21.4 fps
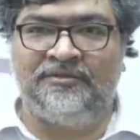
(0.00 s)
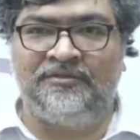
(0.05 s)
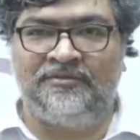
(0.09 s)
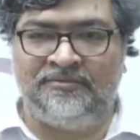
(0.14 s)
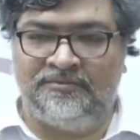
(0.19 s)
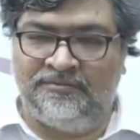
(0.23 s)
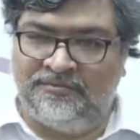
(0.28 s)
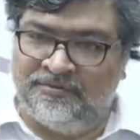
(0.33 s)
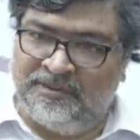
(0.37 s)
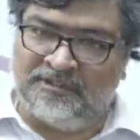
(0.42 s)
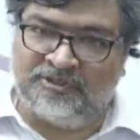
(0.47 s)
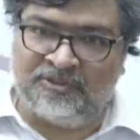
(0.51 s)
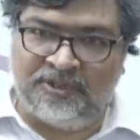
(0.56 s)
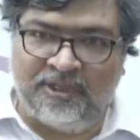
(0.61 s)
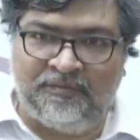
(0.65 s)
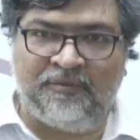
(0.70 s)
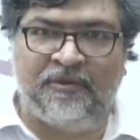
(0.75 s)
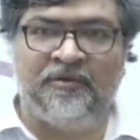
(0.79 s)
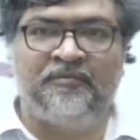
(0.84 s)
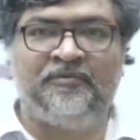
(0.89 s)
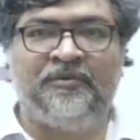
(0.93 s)
just keep
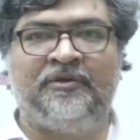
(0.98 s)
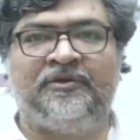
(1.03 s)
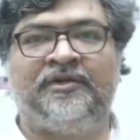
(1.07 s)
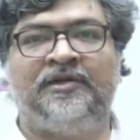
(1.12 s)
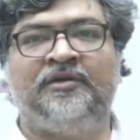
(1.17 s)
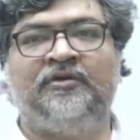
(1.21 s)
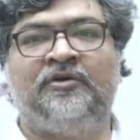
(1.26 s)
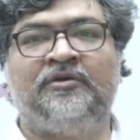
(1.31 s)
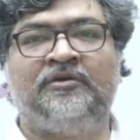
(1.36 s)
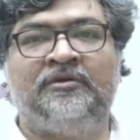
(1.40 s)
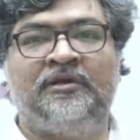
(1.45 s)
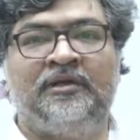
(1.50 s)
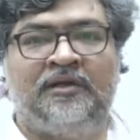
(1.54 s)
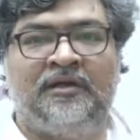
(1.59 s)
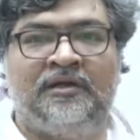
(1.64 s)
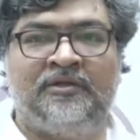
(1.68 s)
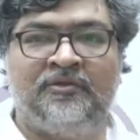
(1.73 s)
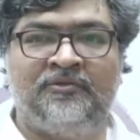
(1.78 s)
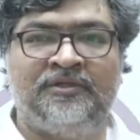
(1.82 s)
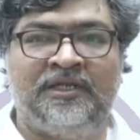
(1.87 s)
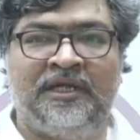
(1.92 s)
on working on hard
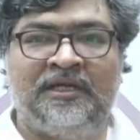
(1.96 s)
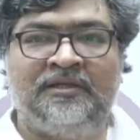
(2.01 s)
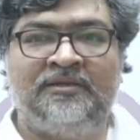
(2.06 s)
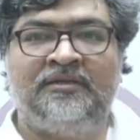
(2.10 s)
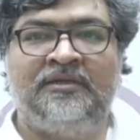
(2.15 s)
on that,